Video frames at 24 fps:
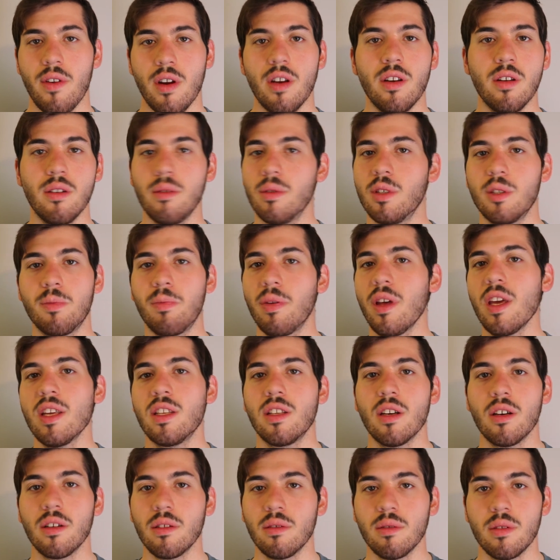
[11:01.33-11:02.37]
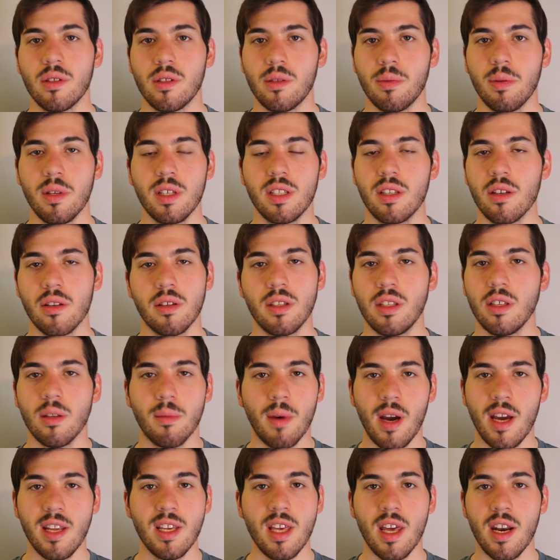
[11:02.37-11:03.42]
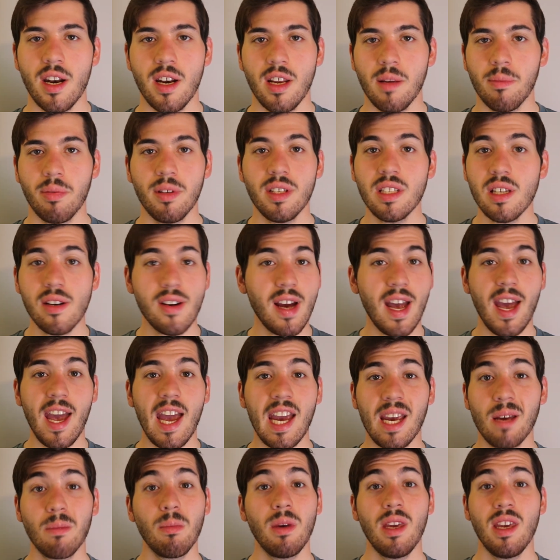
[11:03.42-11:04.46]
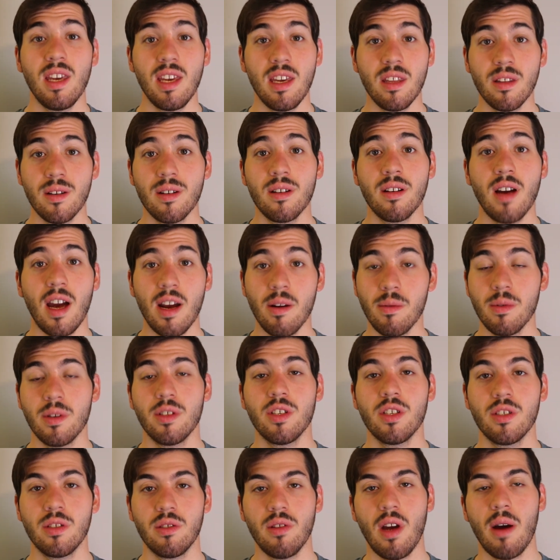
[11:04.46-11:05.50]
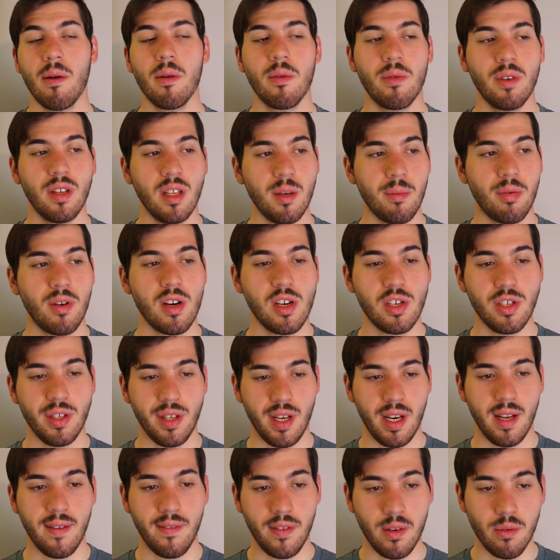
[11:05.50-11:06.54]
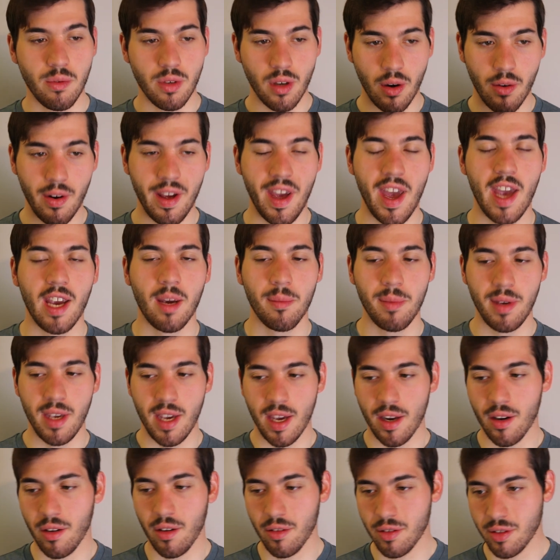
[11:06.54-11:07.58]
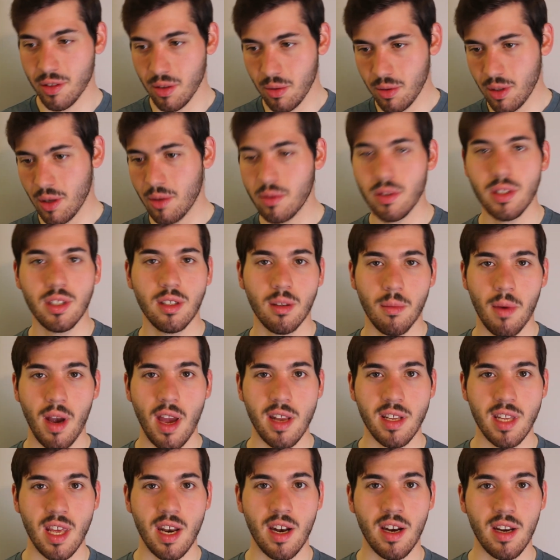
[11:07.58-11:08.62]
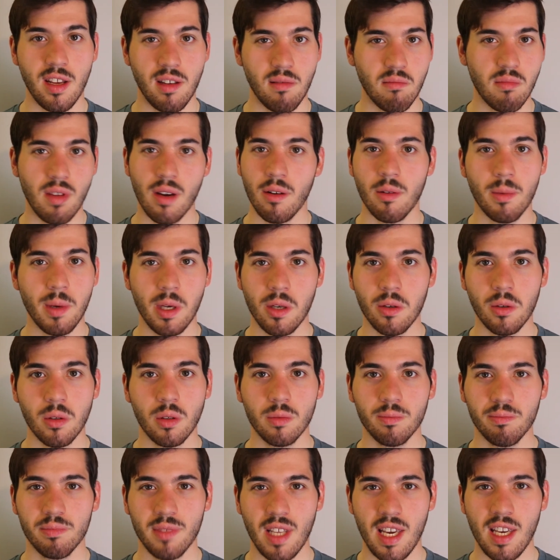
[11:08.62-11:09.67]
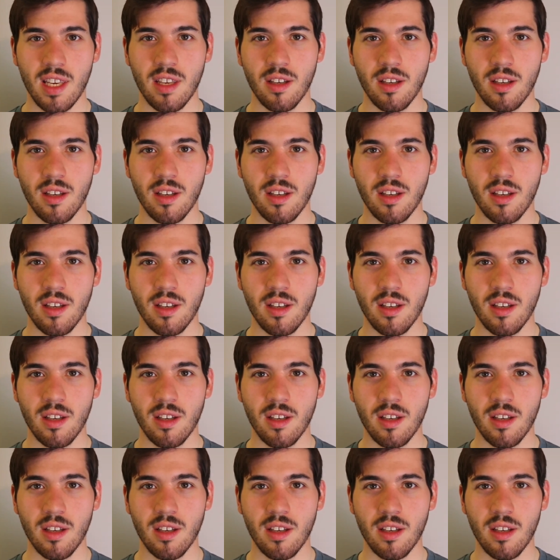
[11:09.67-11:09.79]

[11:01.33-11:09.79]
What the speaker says: you do, just please don't steal my identity. Please don't hack me either. I would really appreciate it if you don't hack me and also don't steal my identity. That would be cool. Thank